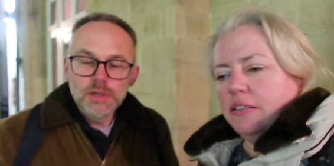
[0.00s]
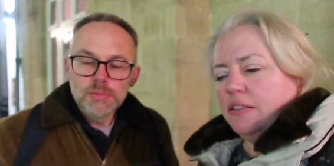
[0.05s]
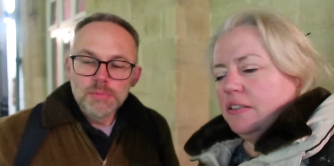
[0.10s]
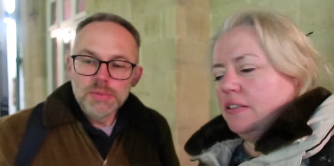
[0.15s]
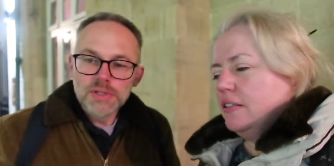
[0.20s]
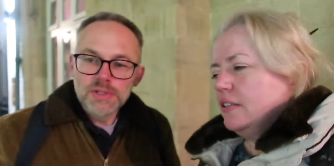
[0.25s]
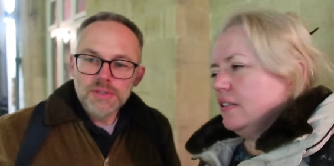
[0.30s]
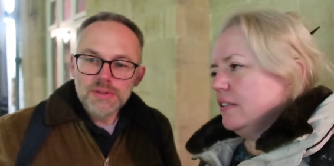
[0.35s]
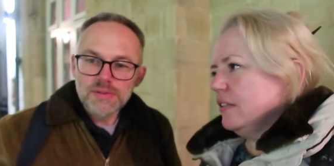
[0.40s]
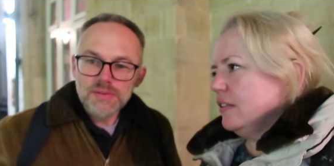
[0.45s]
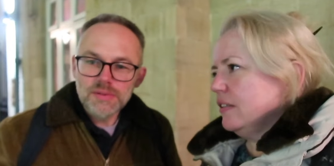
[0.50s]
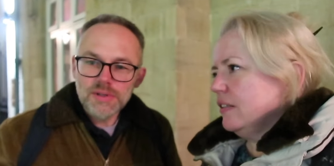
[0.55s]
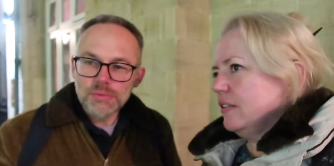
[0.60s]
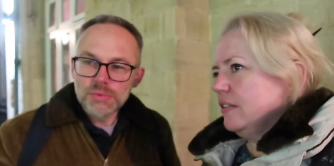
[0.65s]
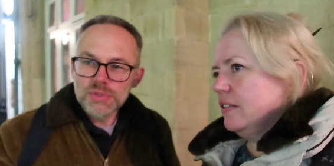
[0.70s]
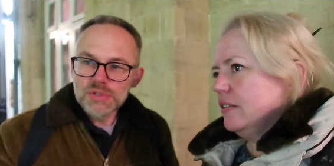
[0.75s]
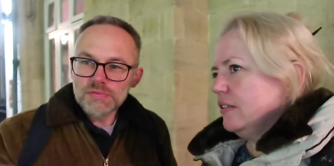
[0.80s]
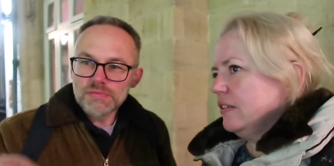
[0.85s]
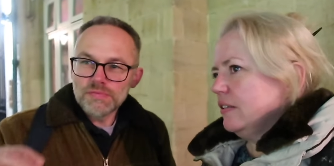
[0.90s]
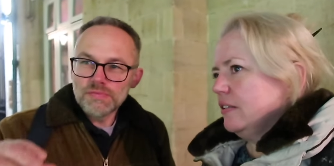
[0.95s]
Speaker 1: But there
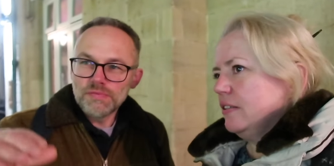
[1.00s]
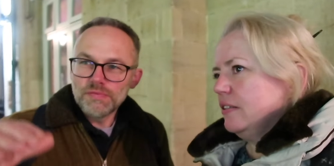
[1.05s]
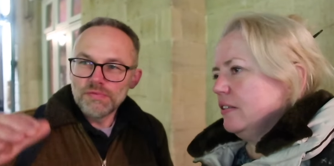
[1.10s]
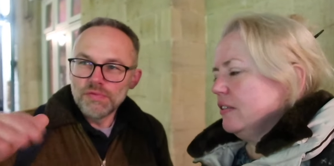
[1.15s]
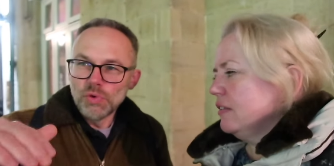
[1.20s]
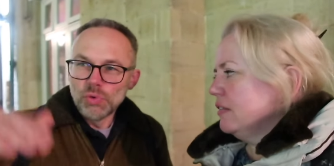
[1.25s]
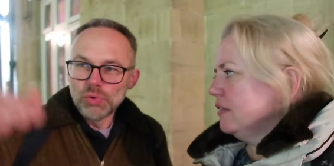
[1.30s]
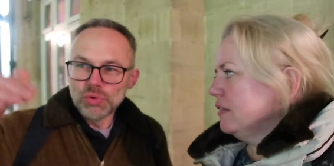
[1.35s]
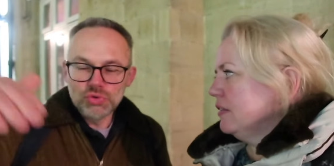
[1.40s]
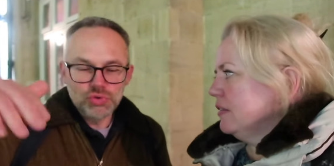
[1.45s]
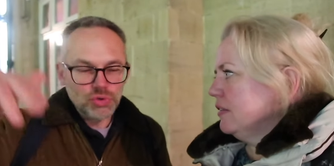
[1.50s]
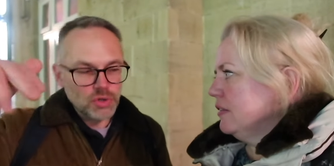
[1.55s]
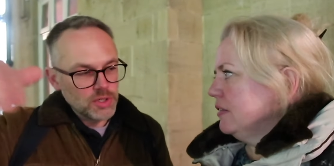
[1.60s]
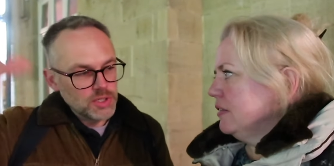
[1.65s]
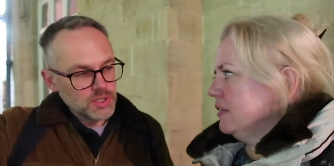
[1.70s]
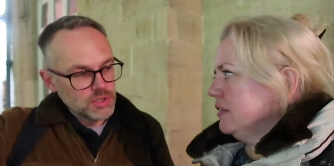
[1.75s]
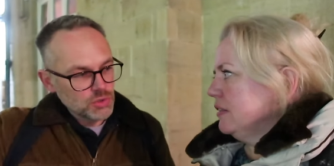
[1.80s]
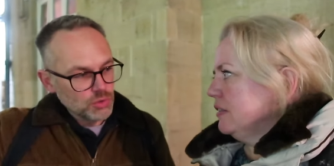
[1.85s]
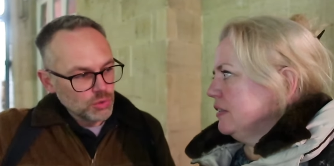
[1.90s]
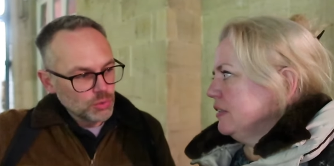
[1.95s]
was four
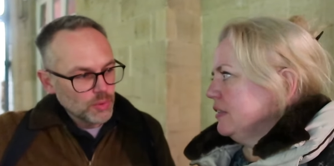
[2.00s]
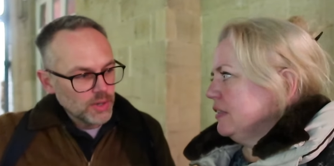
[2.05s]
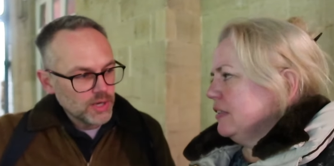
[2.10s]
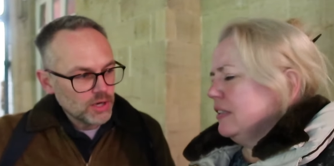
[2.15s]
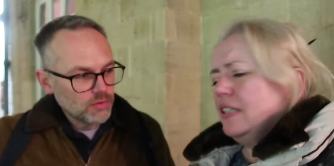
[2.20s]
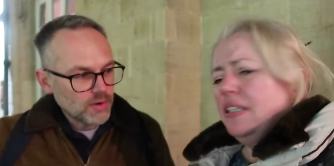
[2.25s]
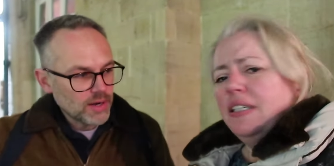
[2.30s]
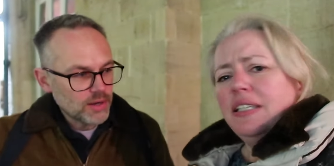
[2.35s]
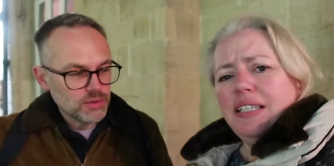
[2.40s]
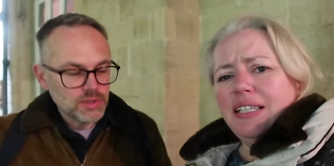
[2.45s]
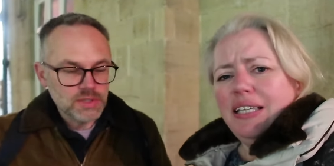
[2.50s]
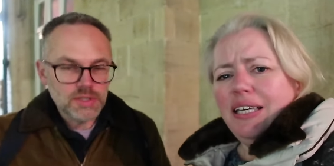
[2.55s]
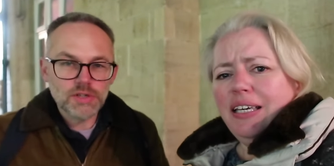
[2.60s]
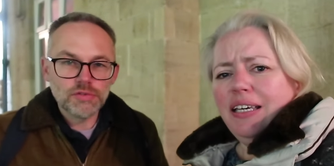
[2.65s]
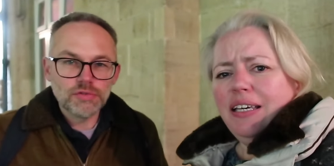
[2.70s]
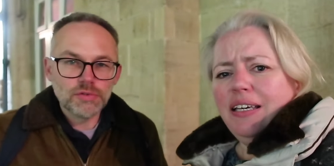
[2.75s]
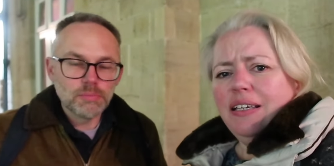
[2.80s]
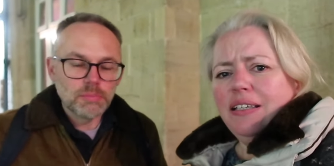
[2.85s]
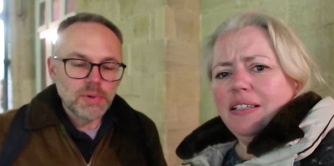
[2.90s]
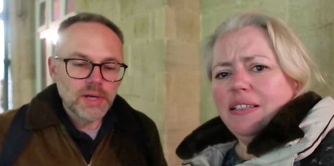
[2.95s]
trolleys all the way around at yeah.
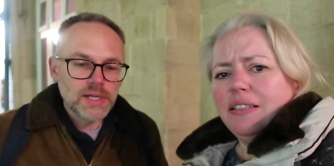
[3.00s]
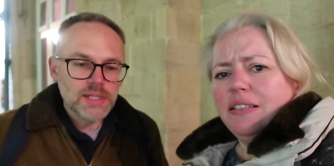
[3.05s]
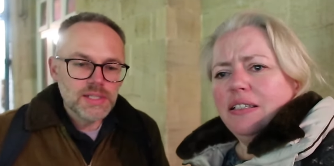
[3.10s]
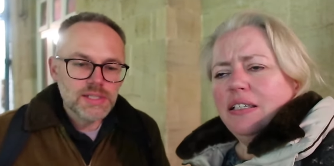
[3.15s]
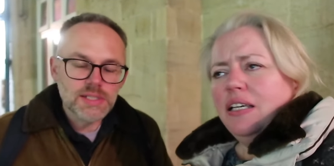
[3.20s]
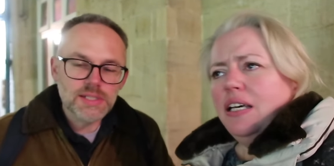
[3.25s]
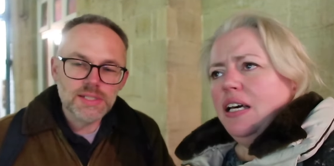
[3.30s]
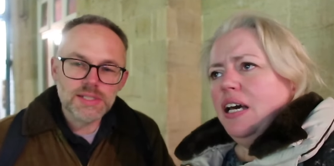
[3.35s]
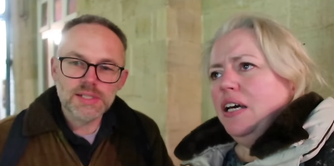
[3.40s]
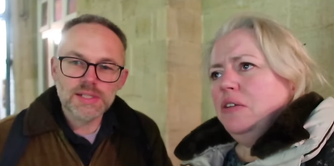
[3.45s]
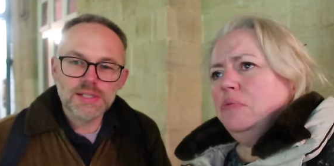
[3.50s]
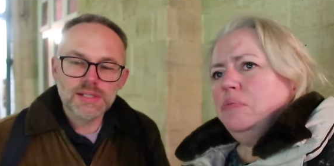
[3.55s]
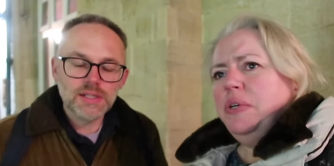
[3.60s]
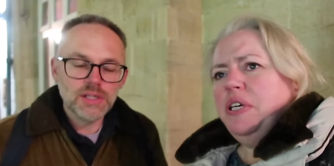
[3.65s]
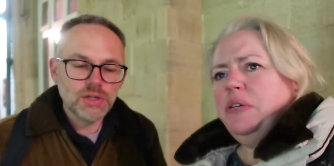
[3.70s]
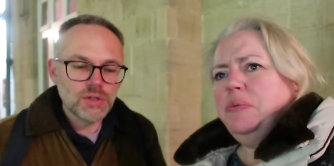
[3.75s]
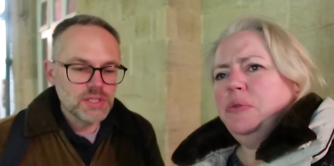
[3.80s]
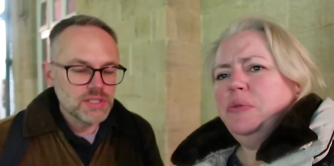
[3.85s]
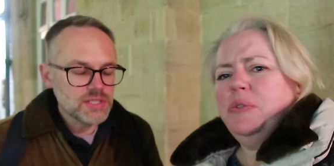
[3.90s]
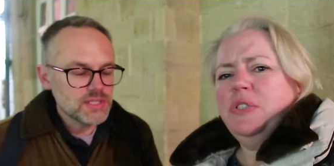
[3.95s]
different places, and, and
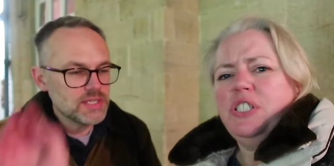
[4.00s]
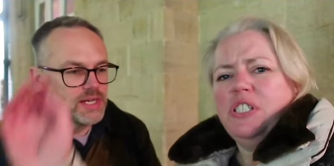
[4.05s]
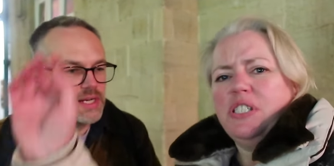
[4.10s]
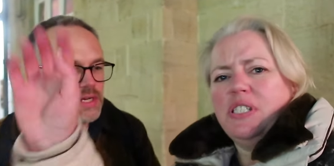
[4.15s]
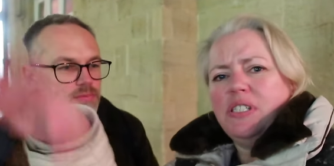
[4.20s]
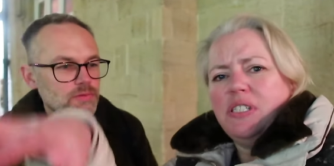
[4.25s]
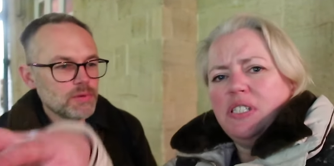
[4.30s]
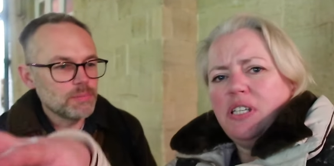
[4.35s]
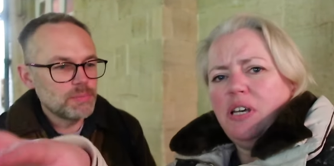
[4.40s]
you can see people